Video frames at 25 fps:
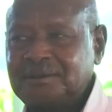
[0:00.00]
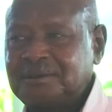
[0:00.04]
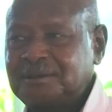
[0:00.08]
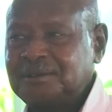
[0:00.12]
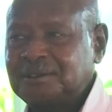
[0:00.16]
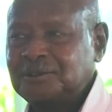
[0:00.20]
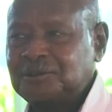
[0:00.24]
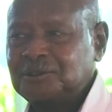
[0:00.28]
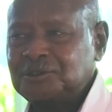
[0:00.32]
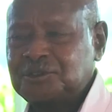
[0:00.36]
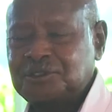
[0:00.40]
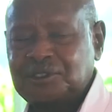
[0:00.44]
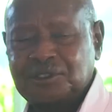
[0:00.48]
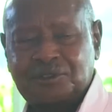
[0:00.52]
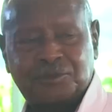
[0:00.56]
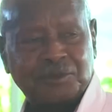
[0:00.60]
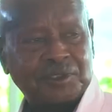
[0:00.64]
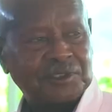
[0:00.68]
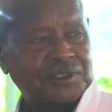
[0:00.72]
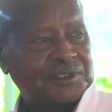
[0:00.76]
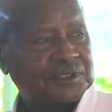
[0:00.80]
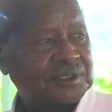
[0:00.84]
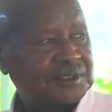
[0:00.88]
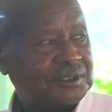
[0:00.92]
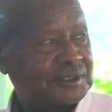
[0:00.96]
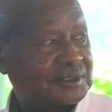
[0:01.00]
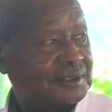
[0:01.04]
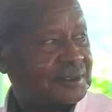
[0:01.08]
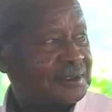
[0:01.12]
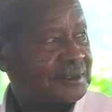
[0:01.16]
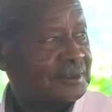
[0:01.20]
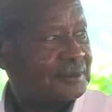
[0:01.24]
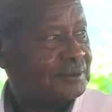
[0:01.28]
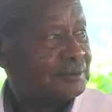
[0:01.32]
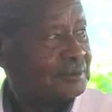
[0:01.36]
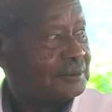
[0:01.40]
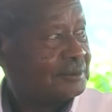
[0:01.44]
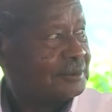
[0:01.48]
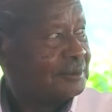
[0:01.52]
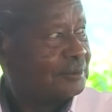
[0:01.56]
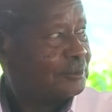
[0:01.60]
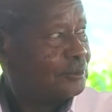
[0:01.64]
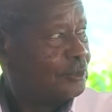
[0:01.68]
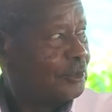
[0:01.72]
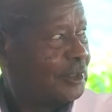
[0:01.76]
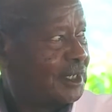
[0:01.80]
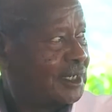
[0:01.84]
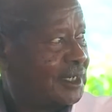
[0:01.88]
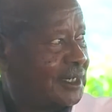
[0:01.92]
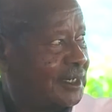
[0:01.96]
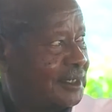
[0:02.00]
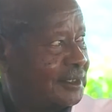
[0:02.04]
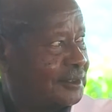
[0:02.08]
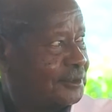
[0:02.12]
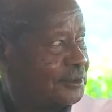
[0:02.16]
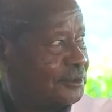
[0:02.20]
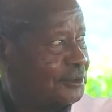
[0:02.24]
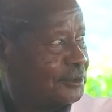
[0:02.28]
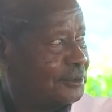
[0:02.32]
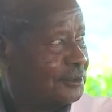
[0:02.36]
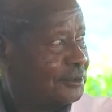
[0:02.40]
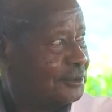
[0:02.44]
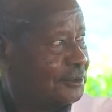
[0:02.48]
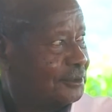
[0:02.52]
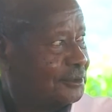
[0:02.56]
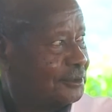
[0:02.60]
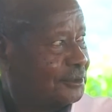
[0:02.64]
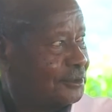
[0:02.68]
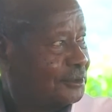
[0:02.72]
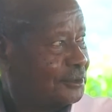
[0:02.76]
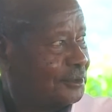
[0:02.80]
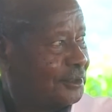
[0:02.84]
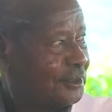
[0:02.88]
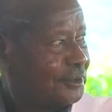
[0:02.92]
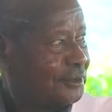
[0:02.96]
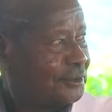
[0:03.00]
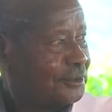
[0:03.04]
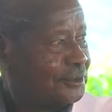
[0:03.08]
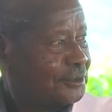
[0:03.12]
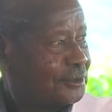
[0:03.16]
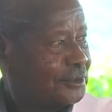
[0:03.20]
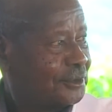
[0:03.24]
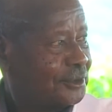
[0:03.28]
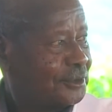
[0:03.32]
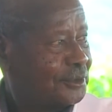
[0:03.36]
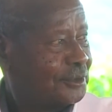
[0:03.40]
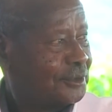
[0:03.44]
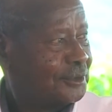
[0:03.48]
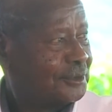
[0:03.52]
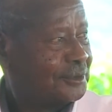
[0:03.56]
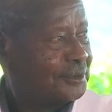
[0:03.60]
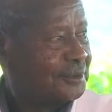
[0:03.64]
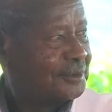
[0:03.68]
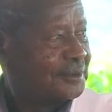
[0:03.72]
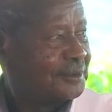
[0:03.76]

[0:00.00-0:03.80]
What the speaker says: The constituencies. Muala, you know or you don't know?